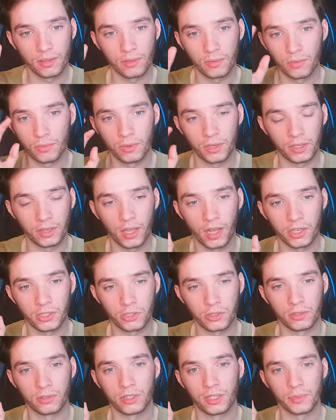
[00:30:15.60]
what
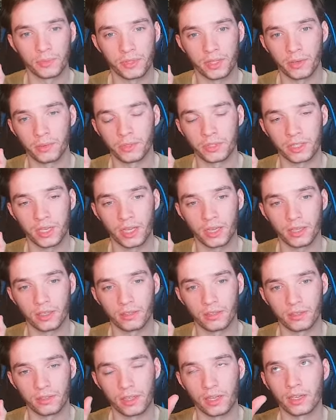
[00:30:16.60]
logical leaps they were taking.
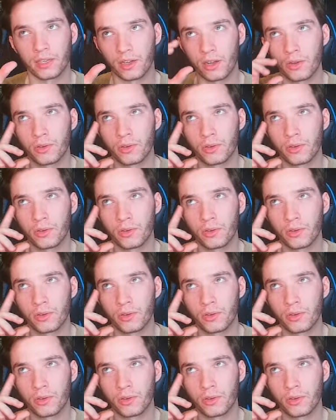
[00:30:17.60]
They're like, oh